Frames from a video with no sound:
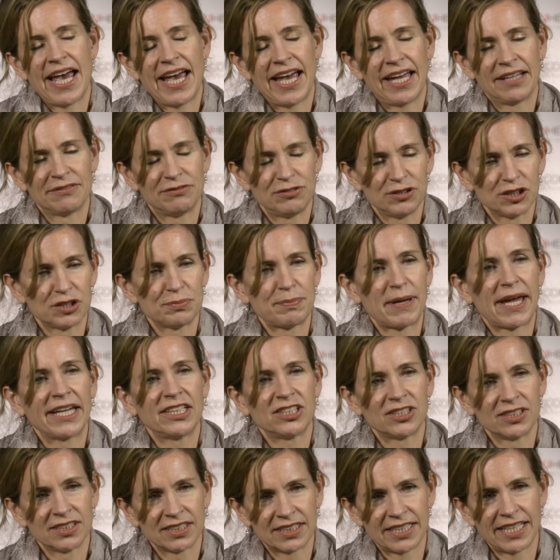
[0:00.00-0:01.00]
and first
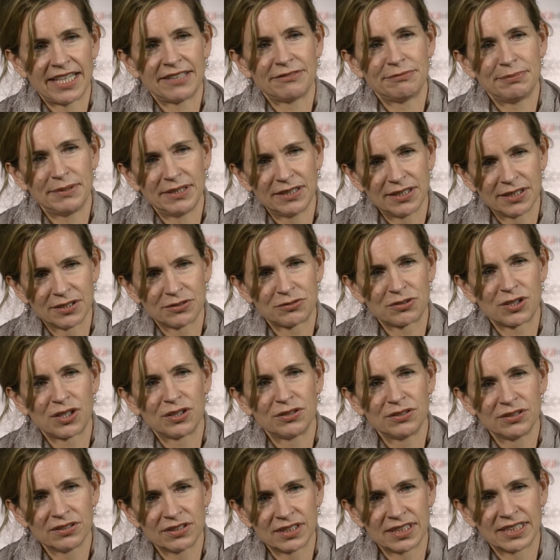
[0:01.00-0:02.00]
patients have been
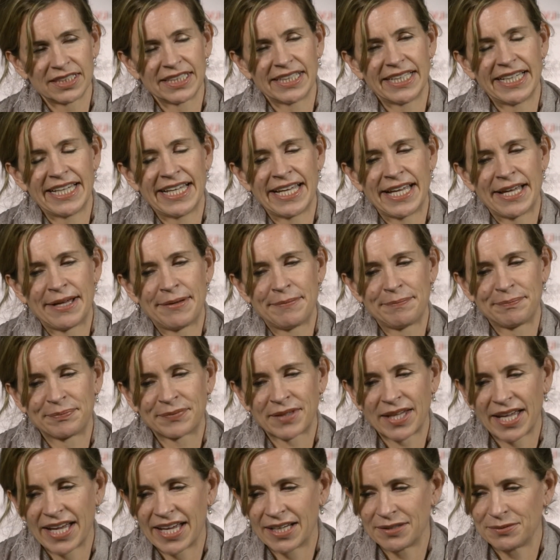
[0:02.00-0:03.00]
enrolled,
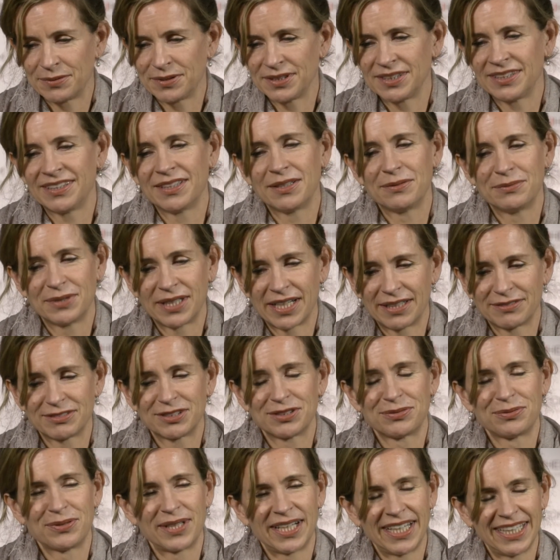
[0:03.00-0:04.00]
and we'll have
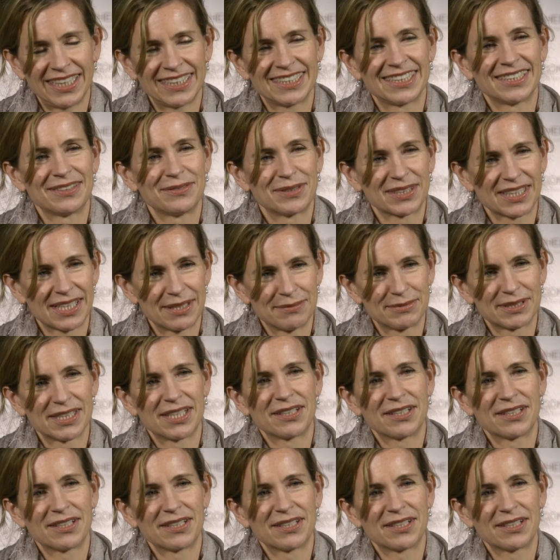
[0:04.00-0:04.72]
to wait what comes